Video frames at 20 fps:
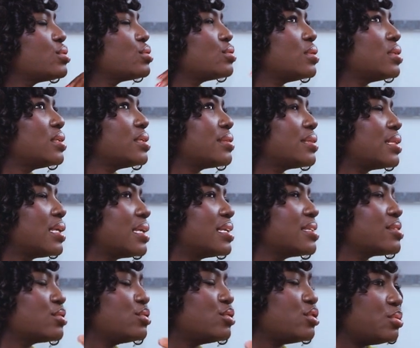solar thing
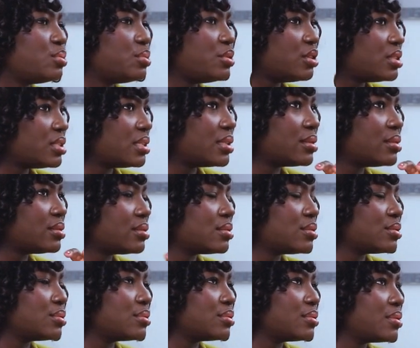is contributing
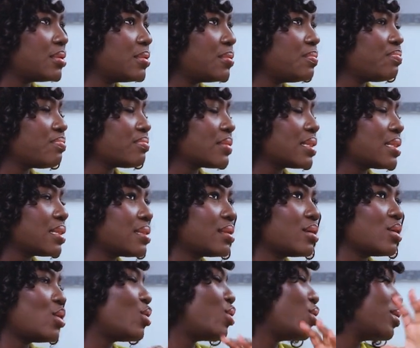to
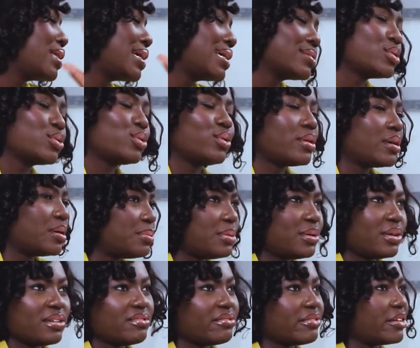all our talk
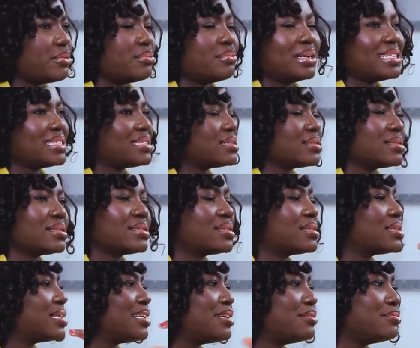about environmental
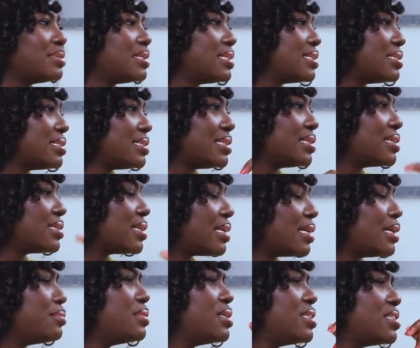sustainability and
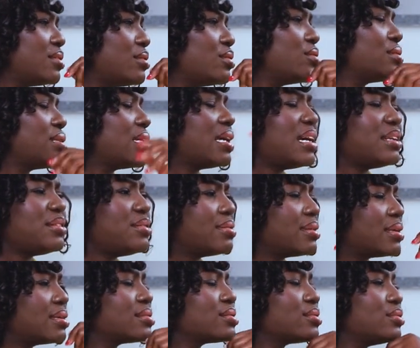climate and all that? How do you
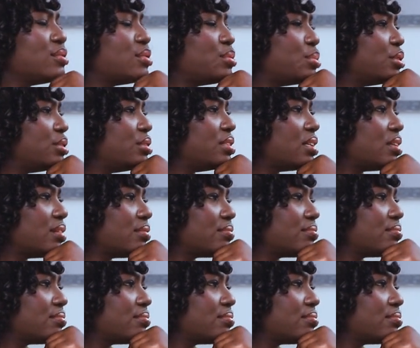think it's contributing?